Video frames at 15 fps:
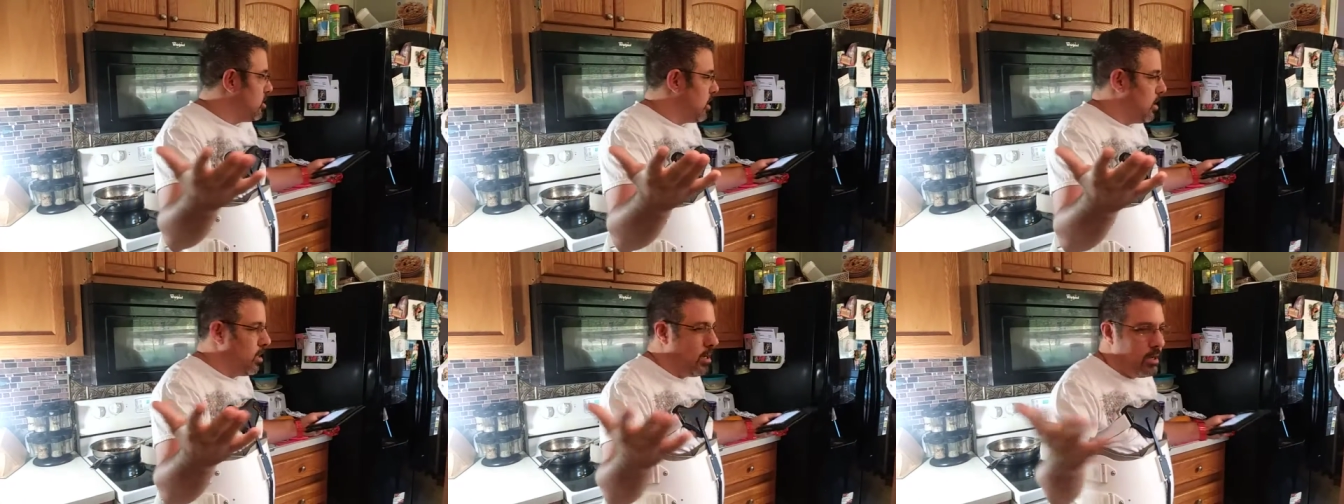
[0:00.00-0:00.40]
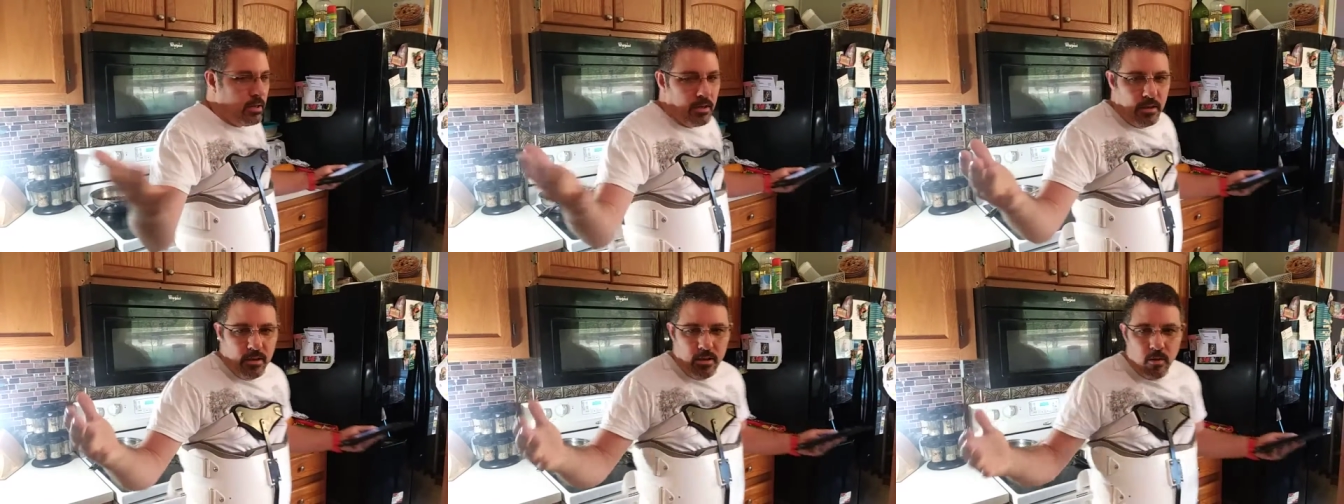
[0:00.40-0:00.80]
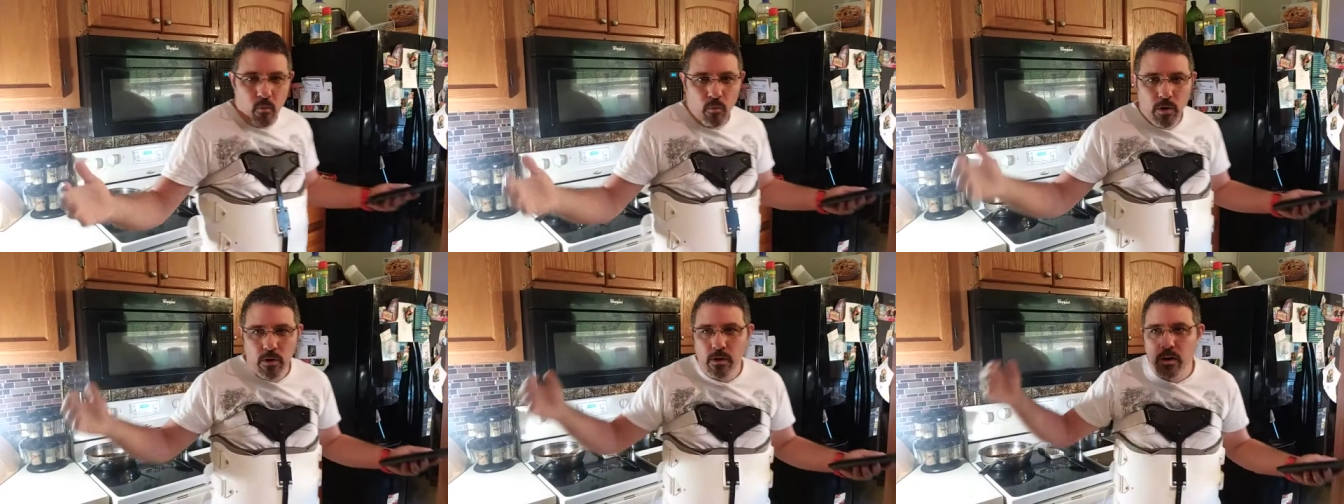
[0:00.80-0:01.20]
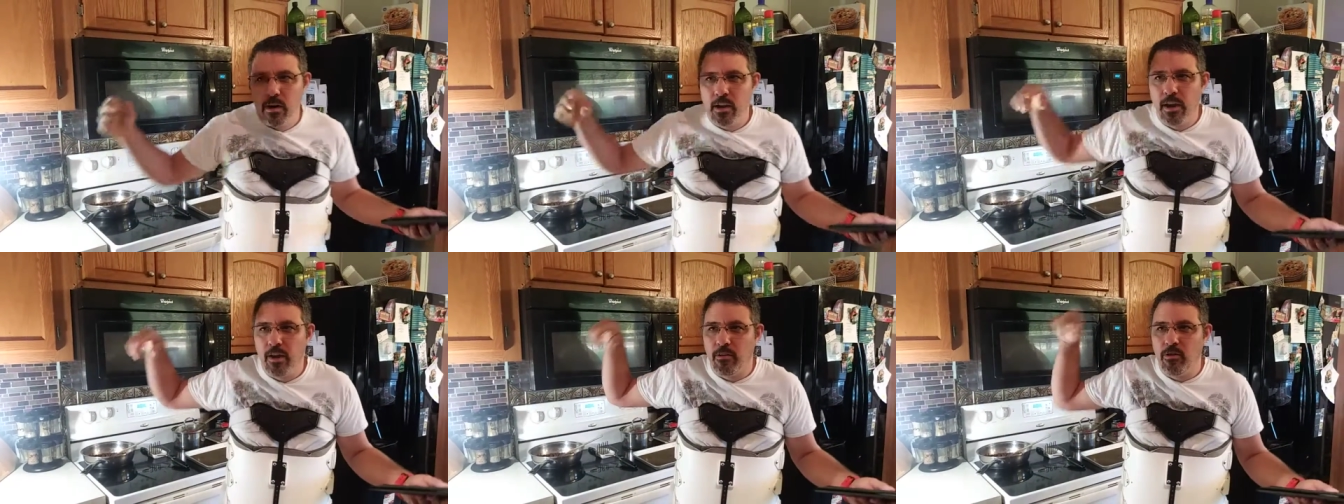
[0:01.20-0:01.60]
John, we are
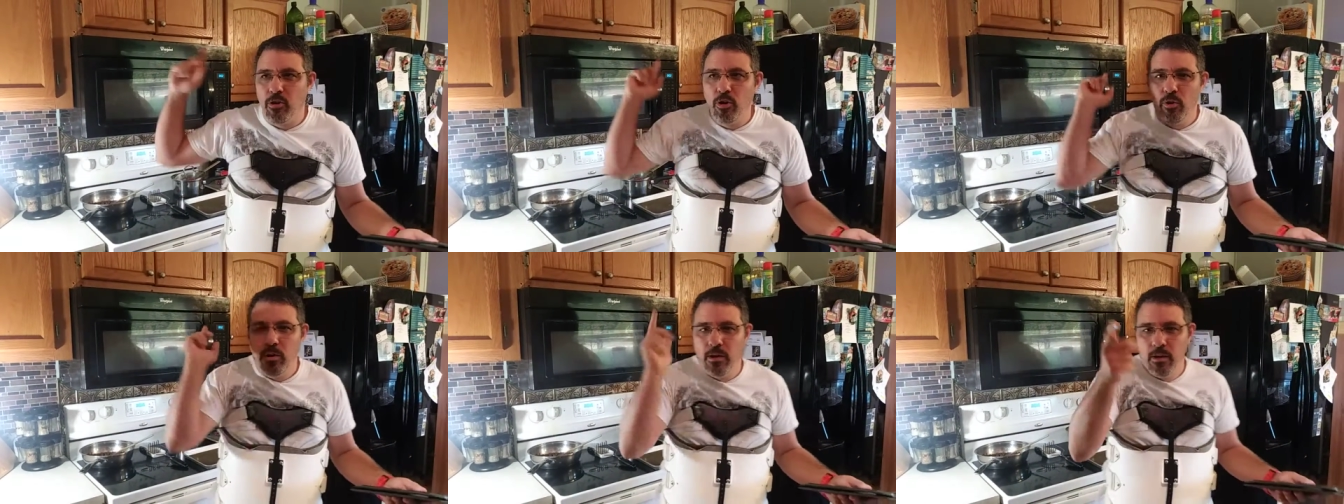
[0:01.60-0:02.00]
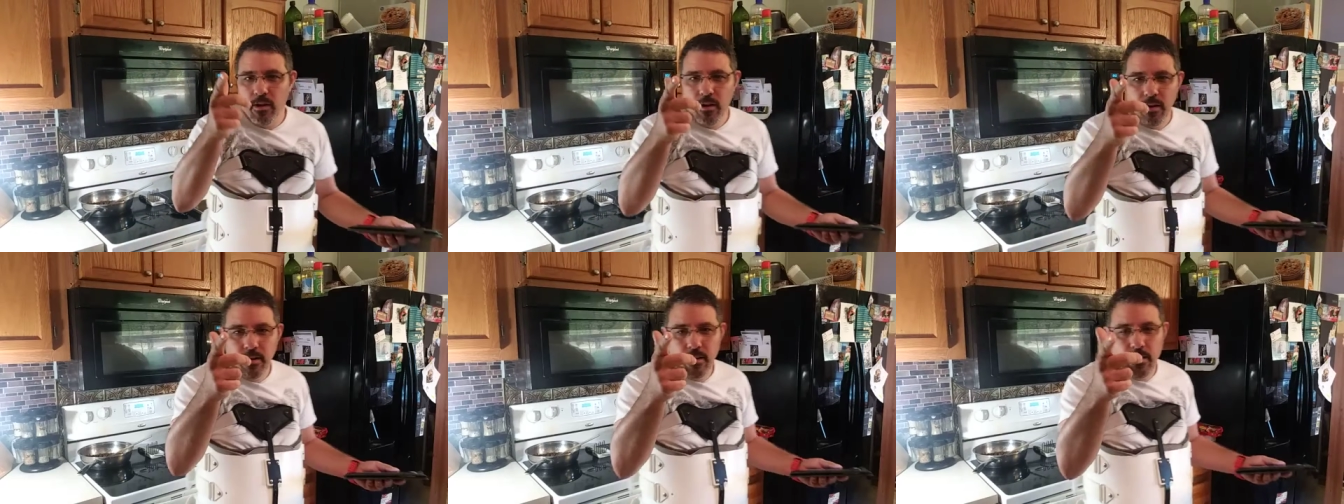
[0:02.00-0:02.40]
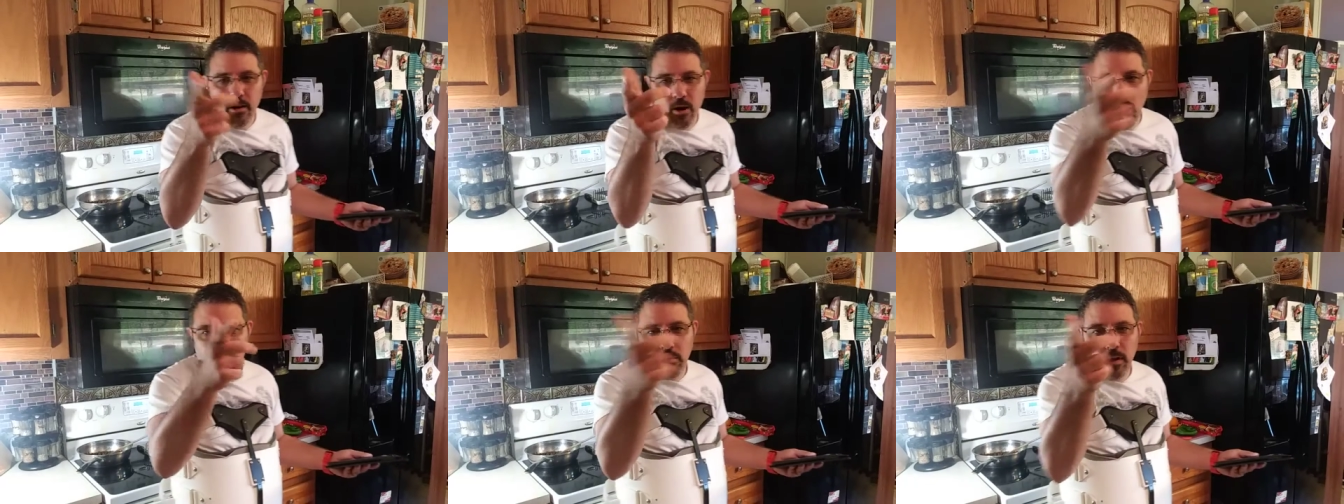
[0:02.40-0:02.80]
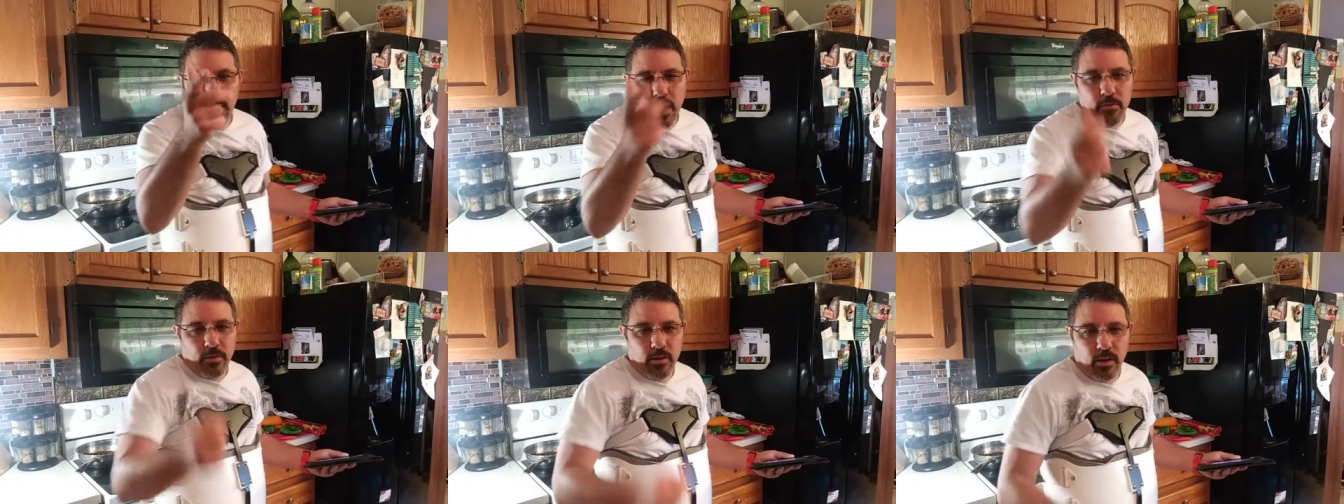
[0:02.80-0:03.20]
going to get to it.
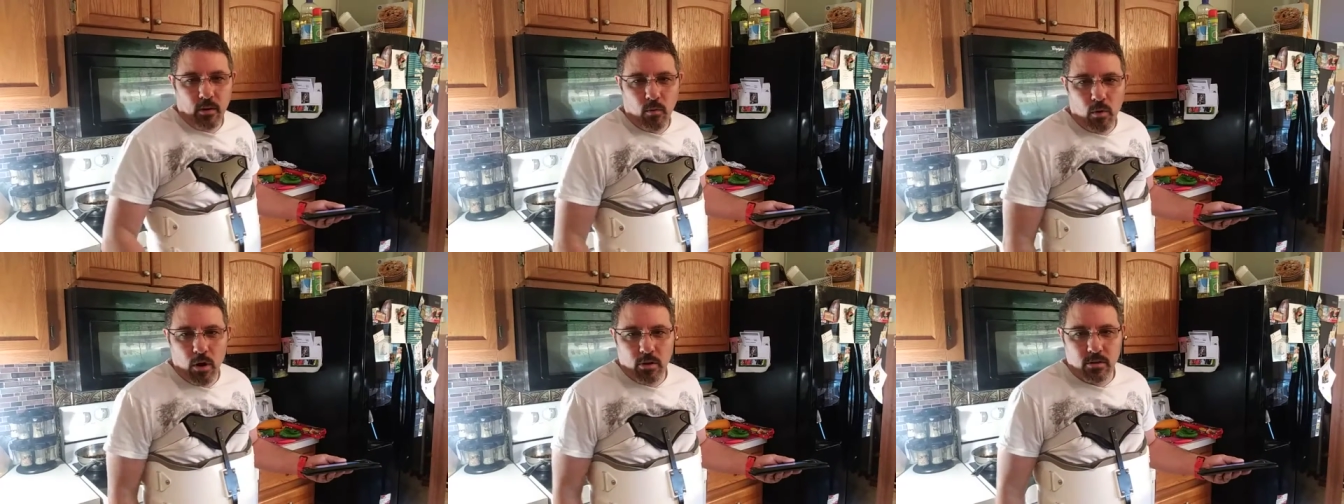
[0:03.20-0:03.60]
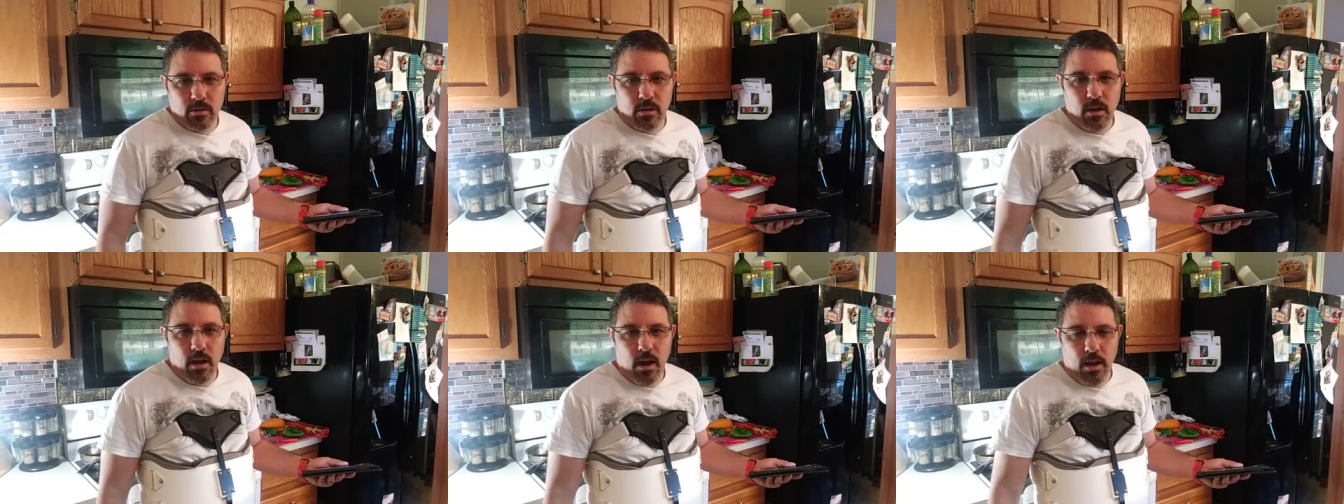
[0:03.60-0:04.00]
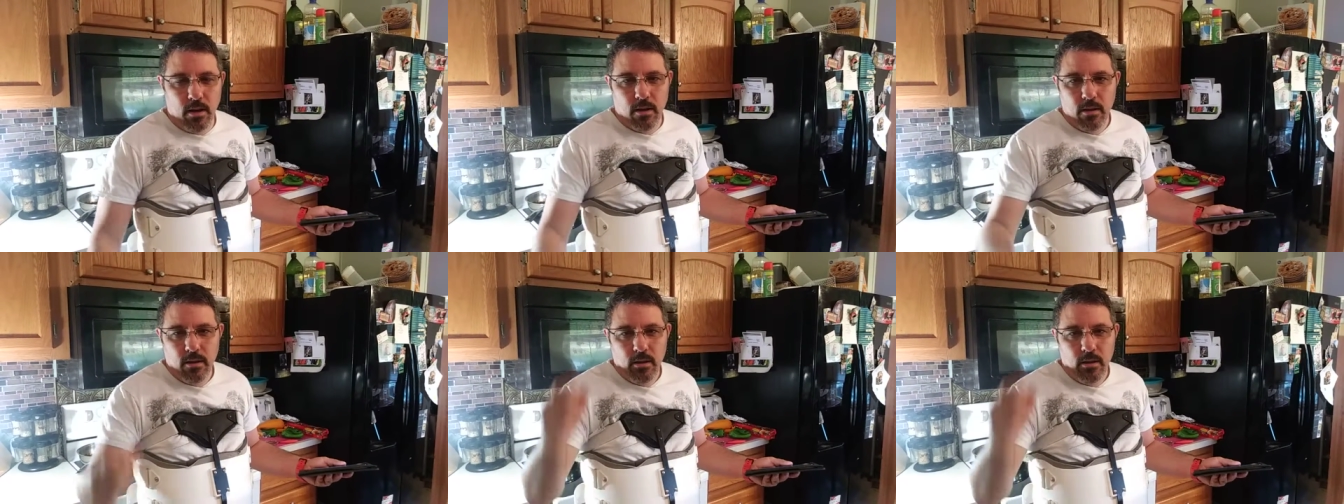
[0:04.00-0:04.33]
Hopefully everything works tonight.